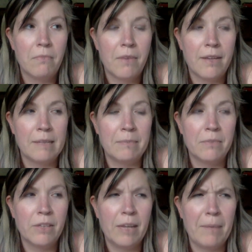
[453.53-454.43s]

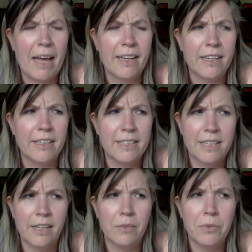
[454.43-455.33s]
Looking back at it, it's
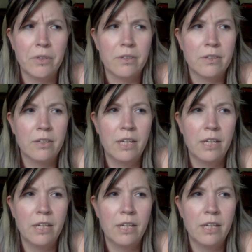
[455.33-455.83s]
like, well,